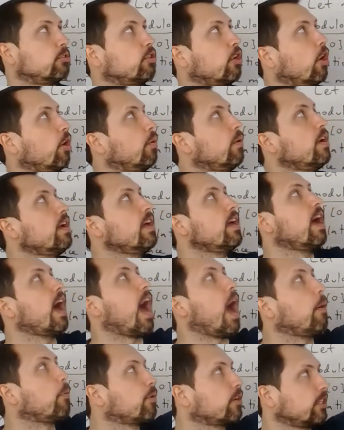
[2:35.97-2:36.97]
So
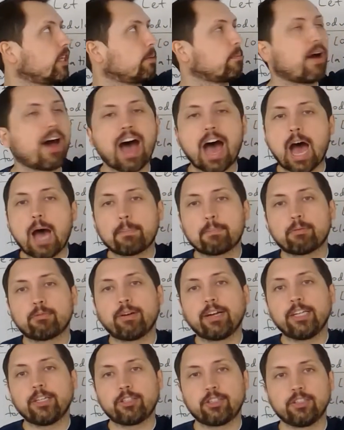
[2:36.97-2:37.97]
we're going to talk about
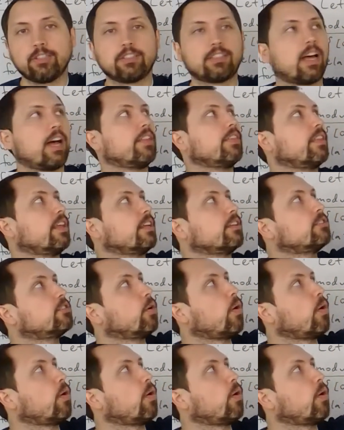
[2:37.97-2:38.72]
operations on this.